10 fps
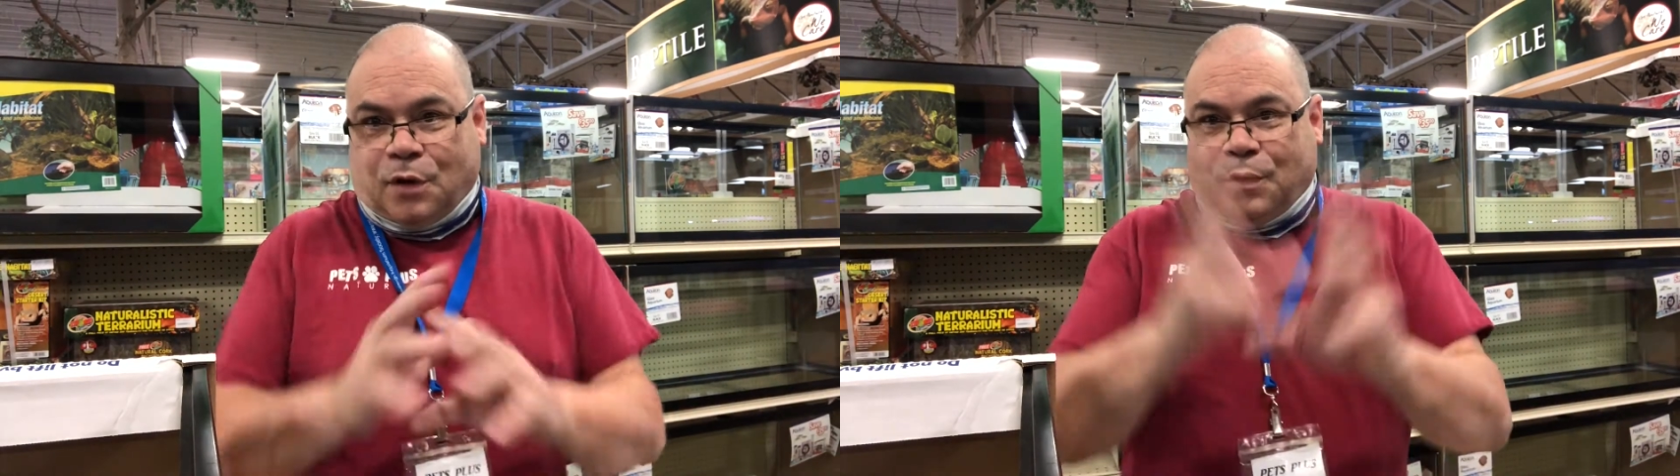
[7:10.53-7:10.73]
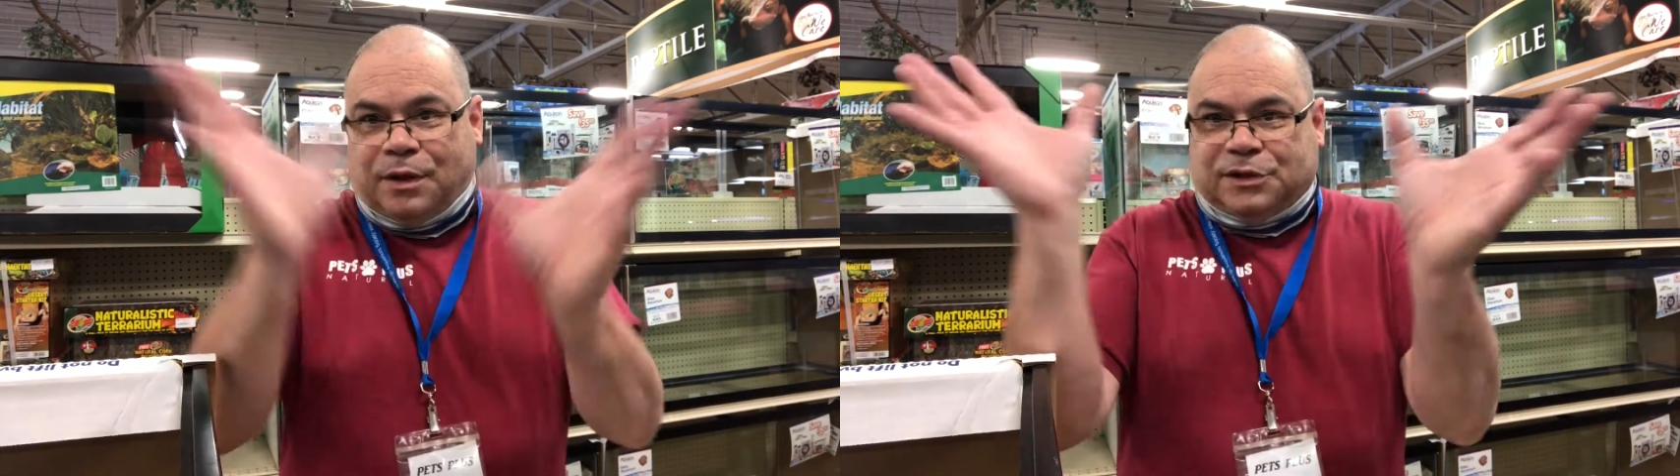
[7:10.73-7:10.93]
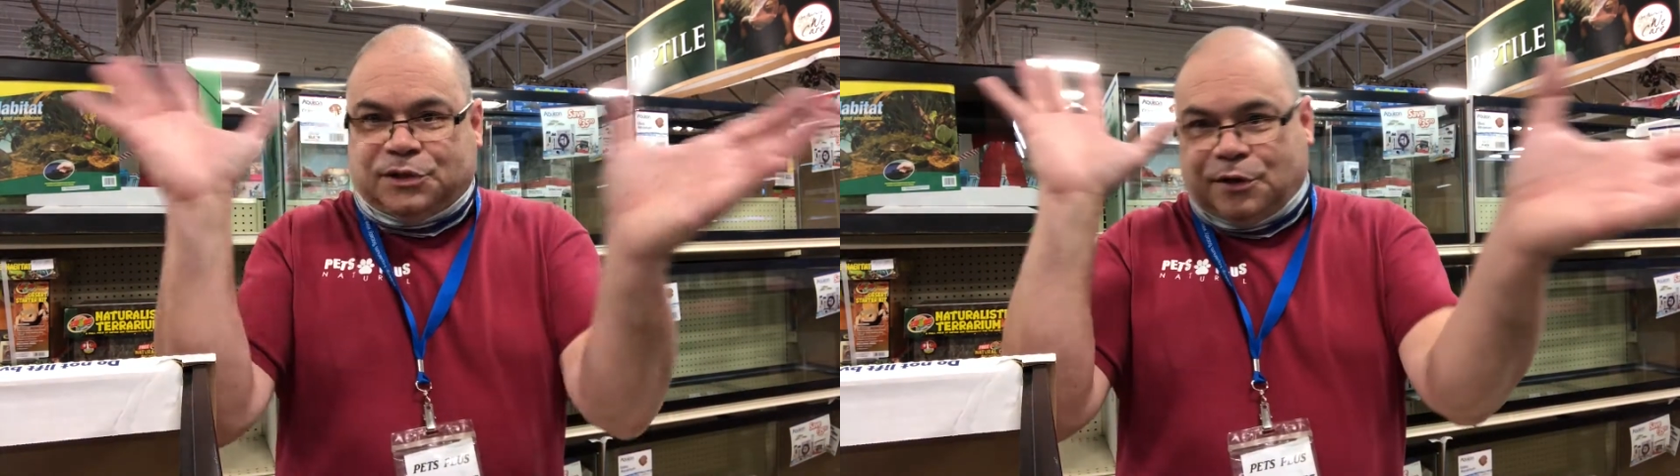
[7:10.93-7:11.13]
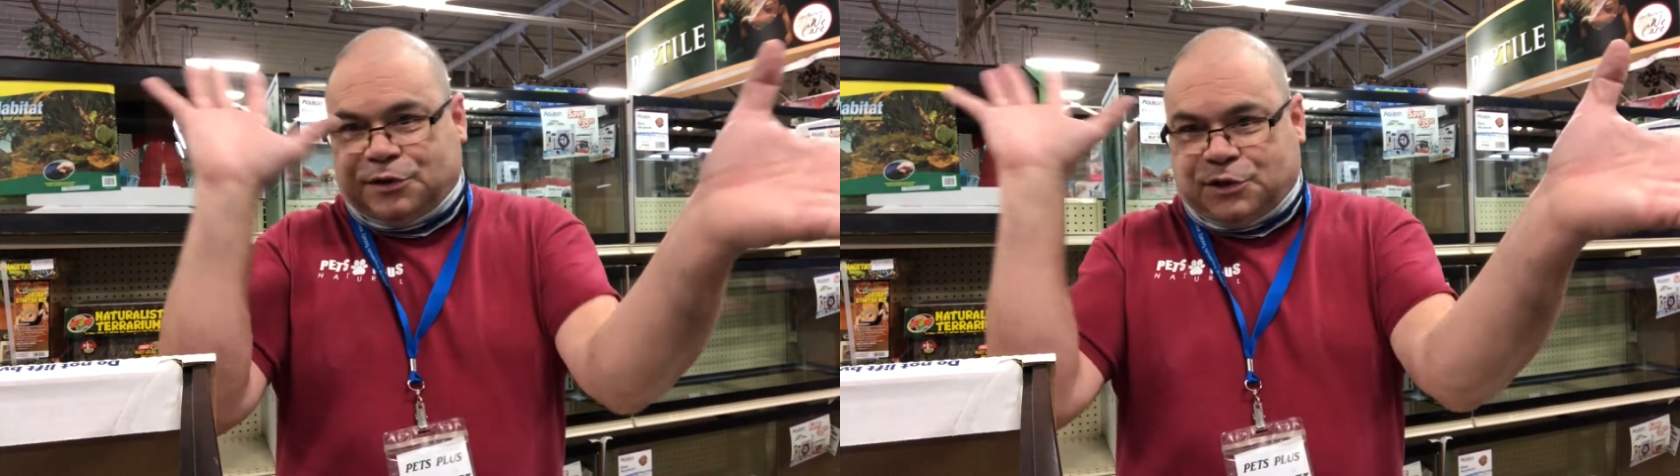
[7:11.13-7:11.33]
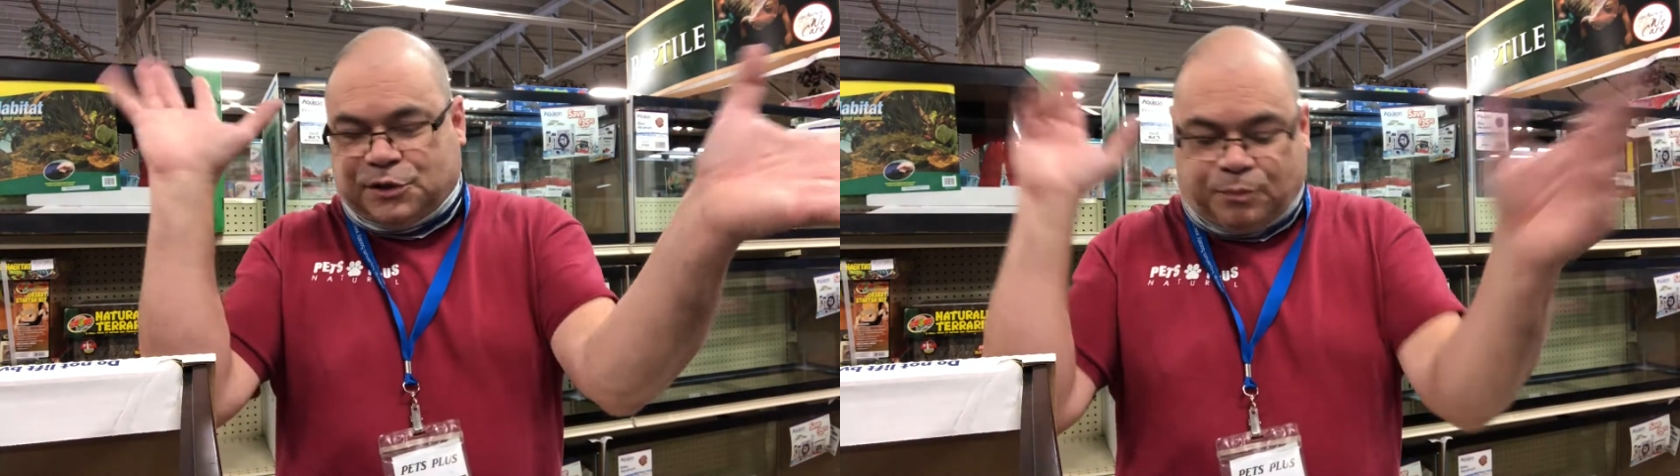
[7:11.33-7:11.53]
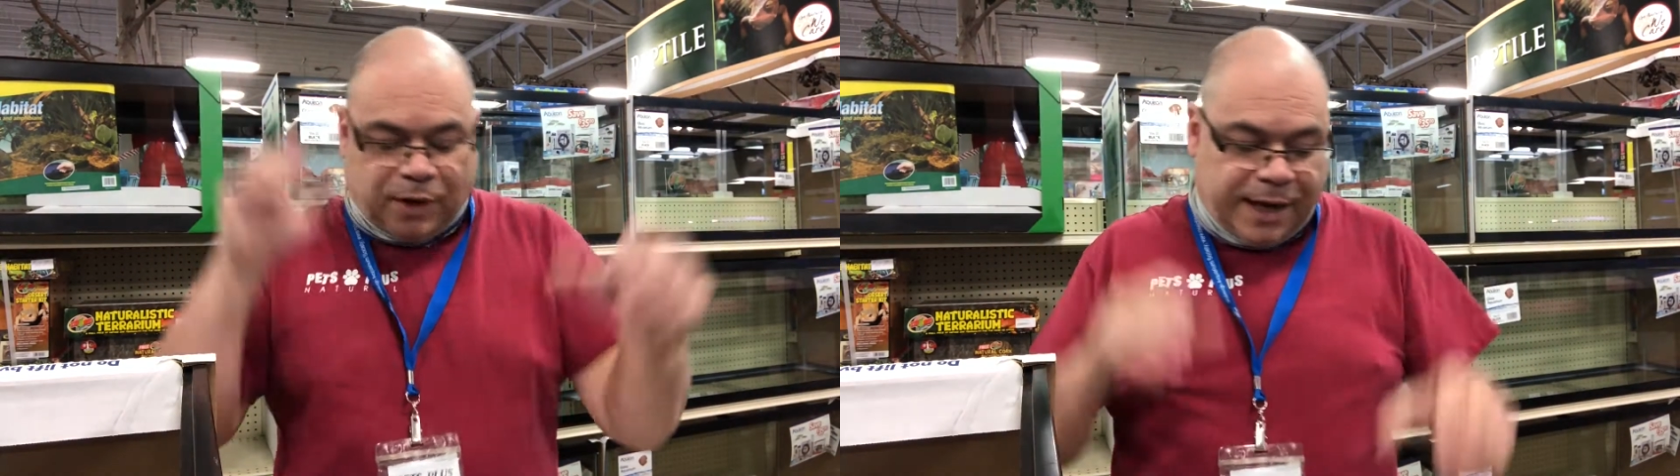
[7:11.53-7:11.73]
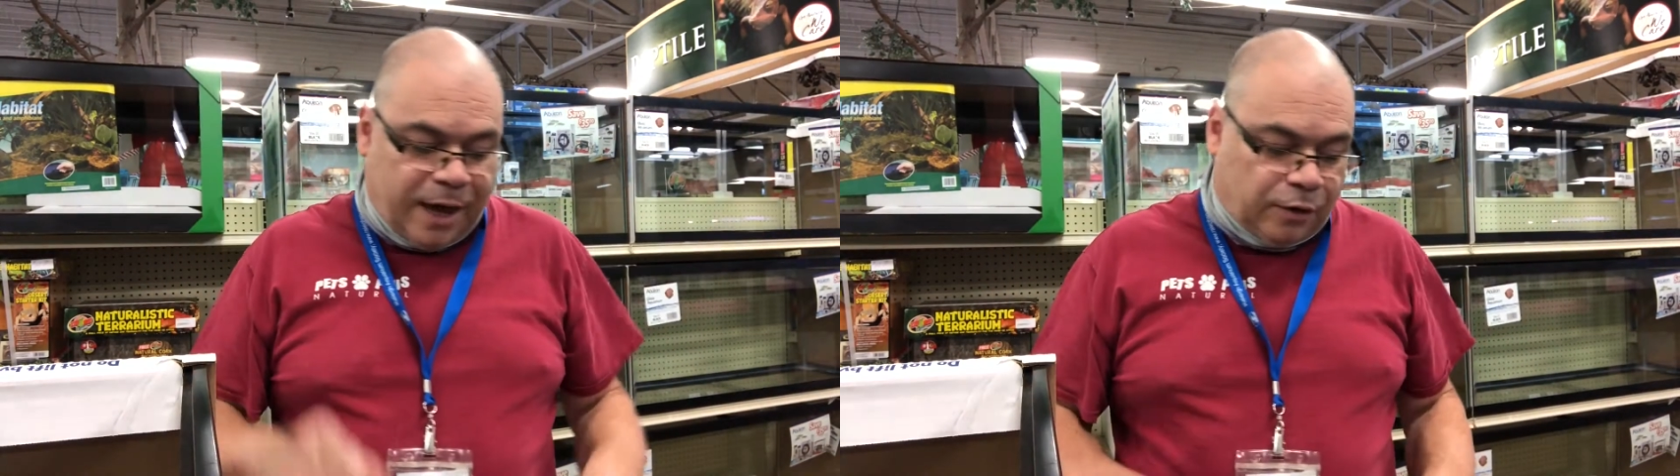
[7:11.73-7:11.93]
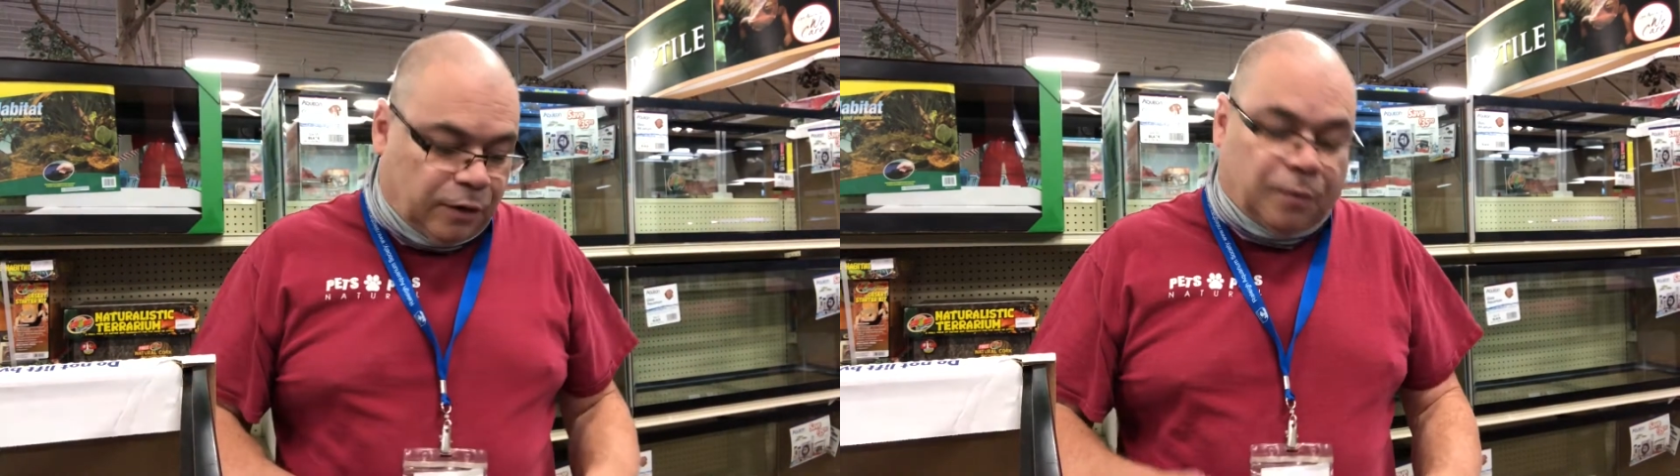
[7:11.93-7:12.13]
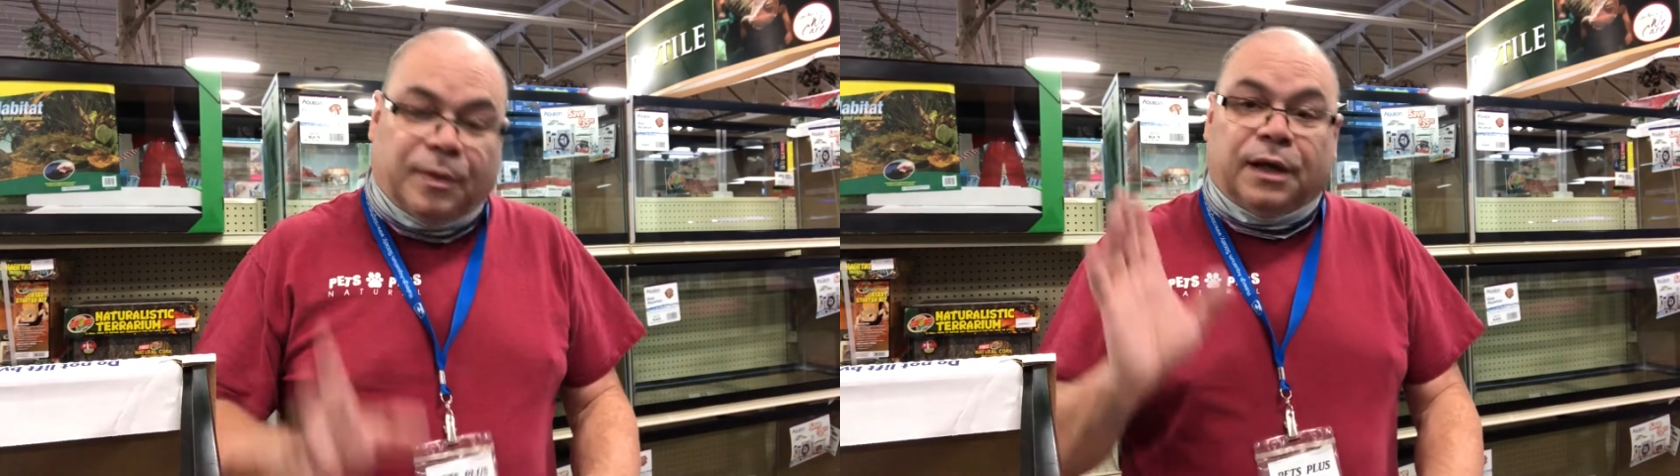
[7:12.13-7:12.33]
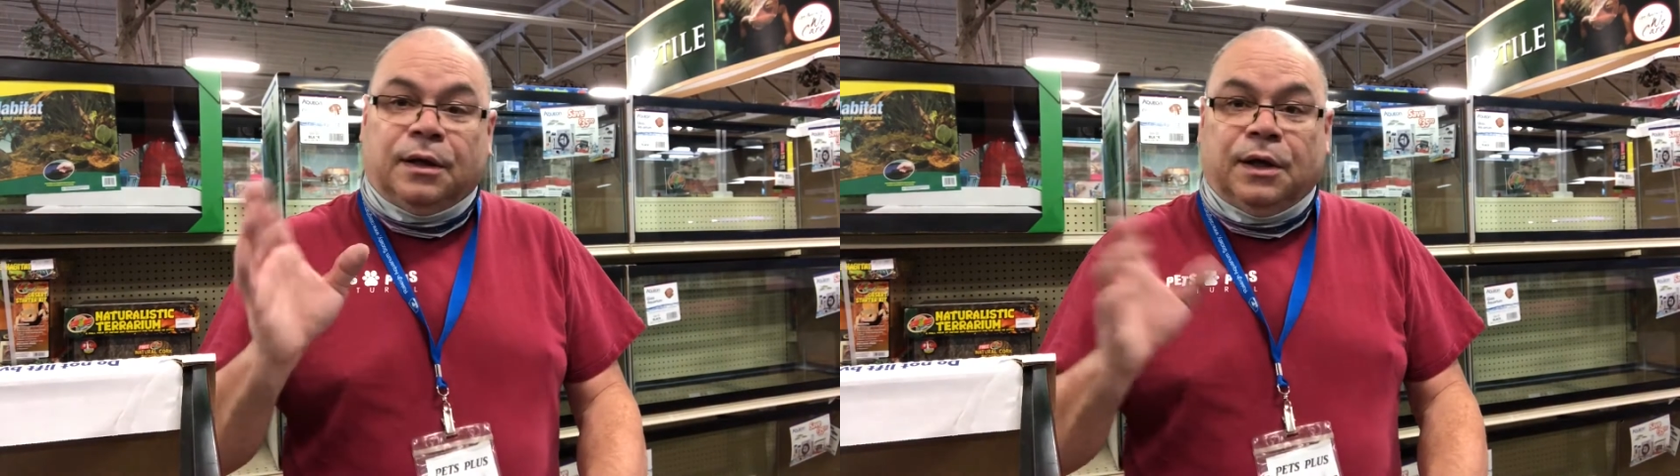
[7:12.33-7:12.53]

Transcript: where it starts to spread out a little bit.